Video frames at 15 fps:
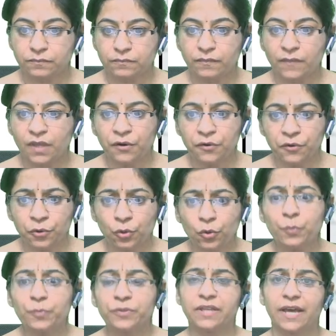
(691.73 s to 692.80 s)

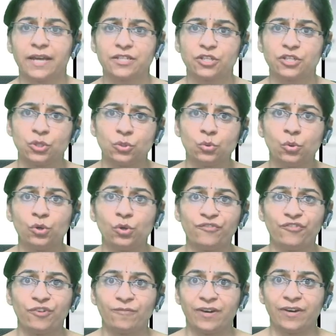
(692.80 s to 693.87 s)
rope that you hold
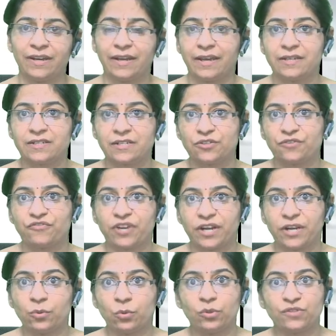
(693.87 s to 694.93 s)
from one end and your
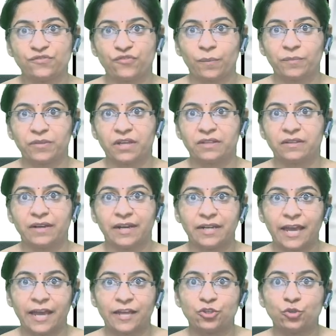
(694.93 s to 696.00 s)
friend holds from the other end,
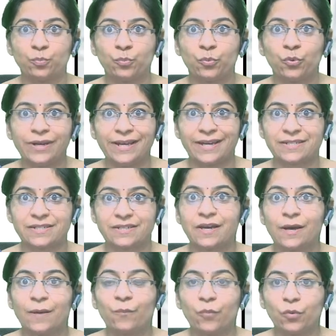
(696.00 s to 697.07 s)
and you pull it.
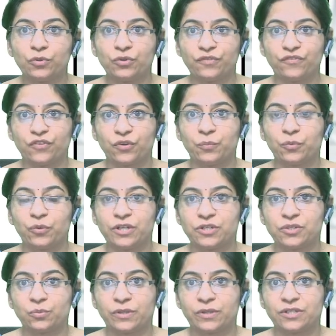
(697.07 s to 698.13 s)
Both of you pull it
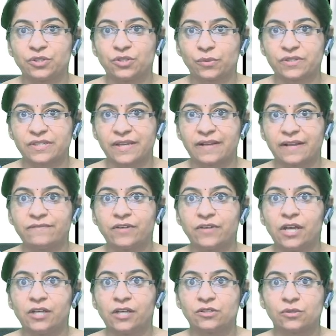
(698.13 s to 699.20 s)
towards yourself.
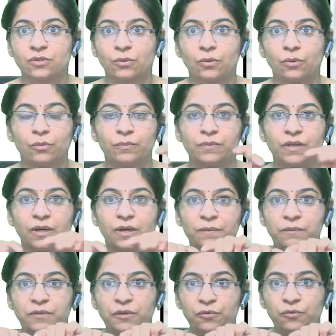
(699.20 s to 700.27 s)
So the
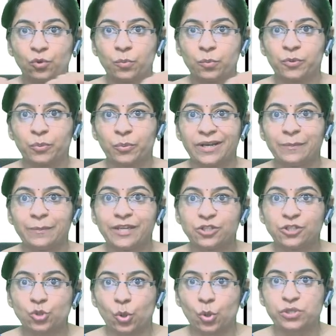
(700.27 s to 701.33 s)
rope will be
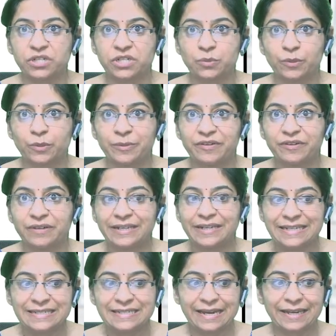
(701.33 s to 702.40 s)
taut. It will be
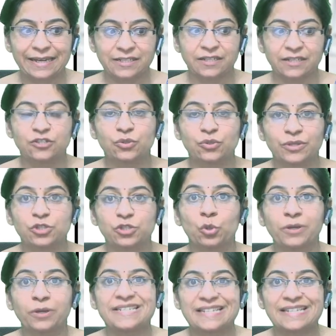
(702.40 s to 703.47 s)
really tight. So it's
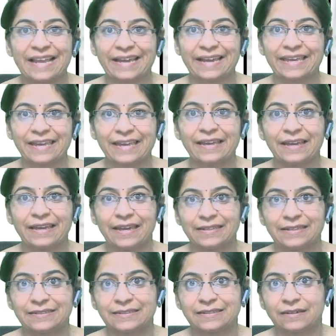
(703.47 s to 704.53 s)
not slacking.
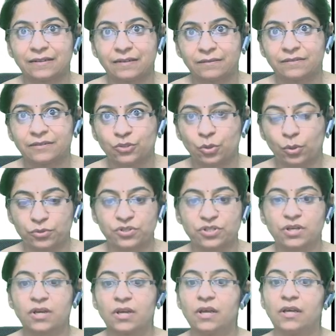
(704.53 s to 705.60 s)
It's taut.
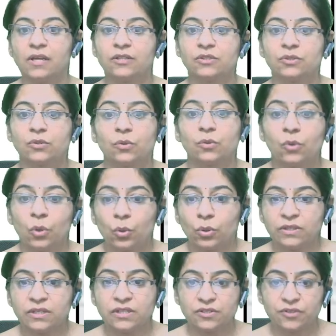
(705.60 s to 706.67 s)
So hold
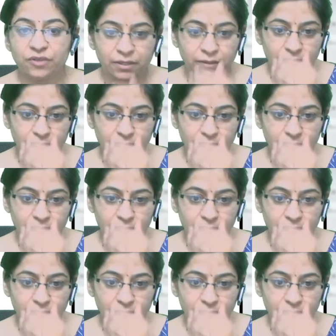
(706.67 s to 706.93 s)
the string